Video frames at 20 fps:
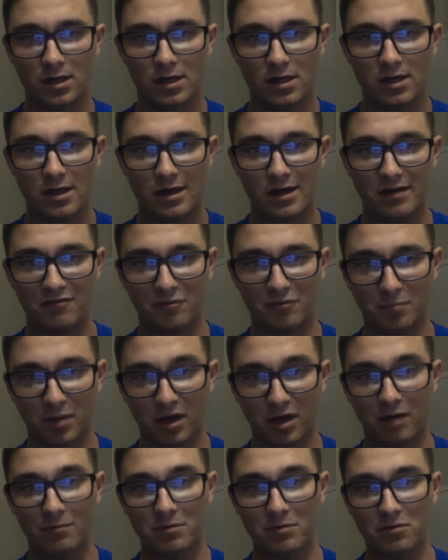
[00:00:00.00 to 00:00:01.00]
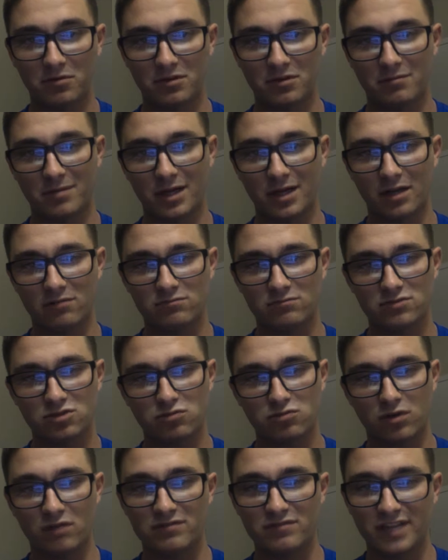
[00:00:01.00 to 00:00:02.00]
have a bobber with about
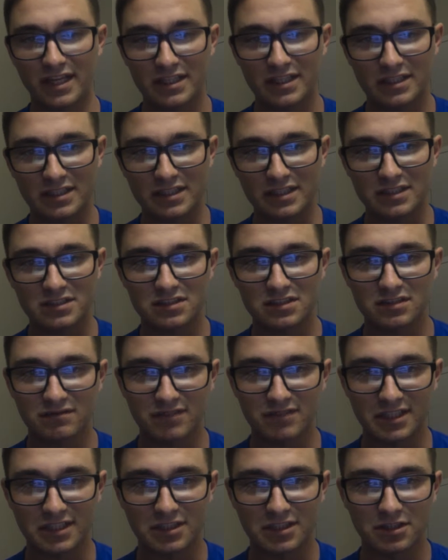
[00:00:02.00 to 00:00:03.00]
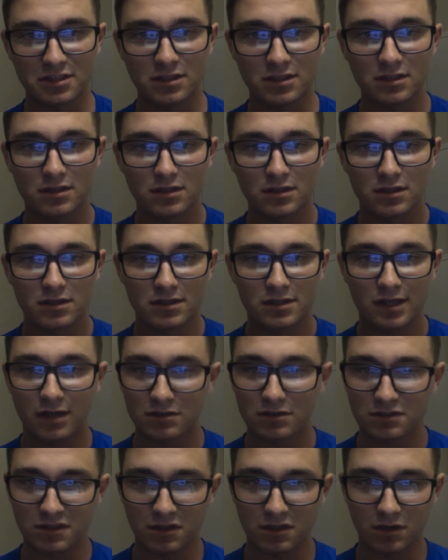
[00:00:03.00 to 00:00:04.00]
12 to 18 inches of leader down
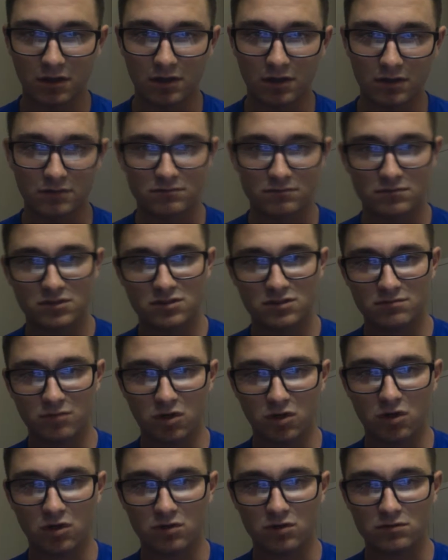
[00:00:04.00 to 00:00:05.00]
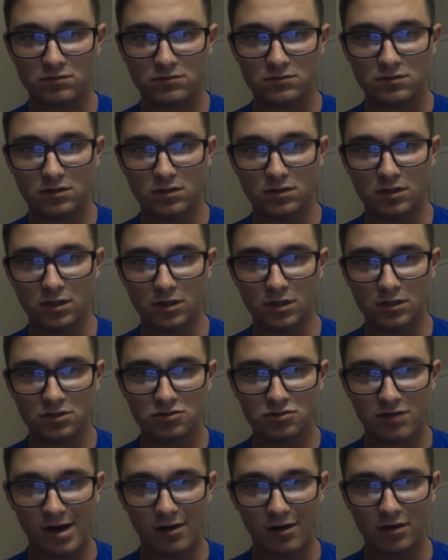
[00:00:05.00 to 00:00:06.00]
to a small
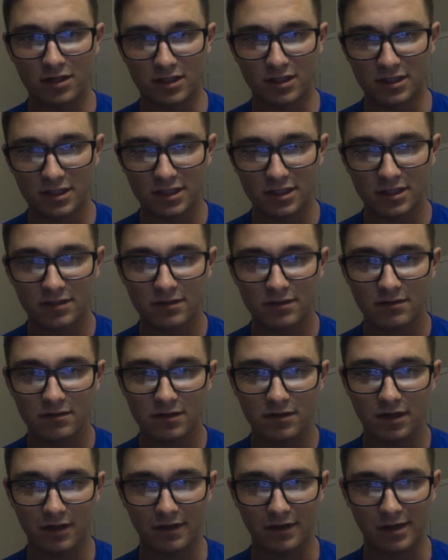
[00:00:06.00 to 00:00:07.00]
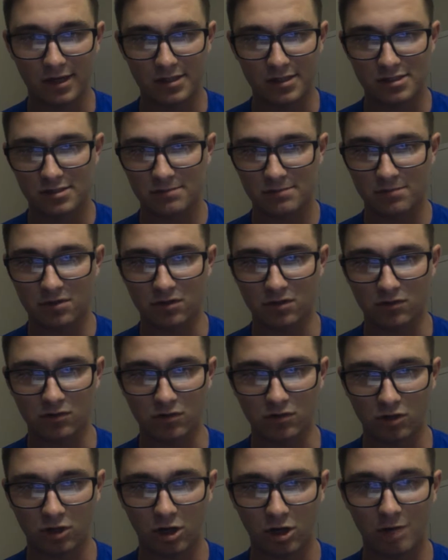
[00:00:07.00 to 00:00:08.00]
trout hook, and then I just put a little
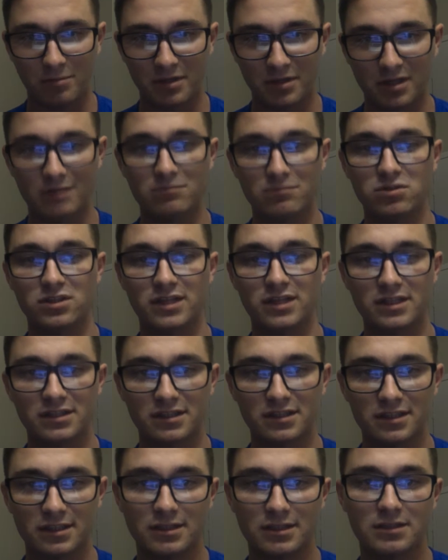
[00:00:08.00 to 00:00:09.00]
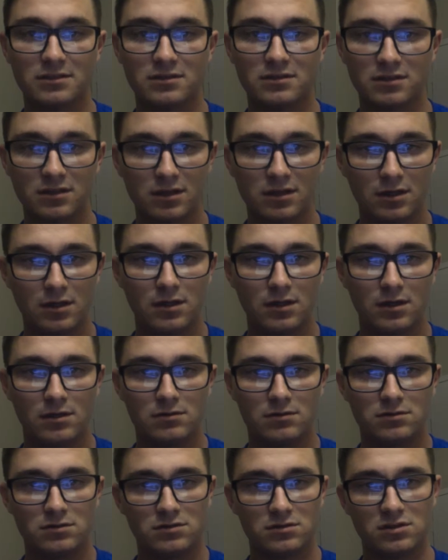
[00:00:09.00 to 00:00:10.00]
crappie niblet at the end,
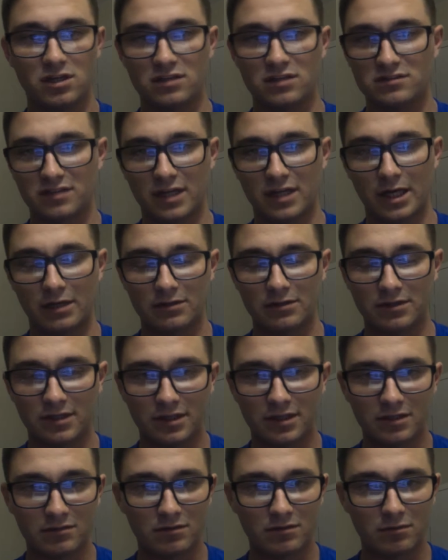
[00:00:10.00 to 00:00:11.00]
toss it out there, and the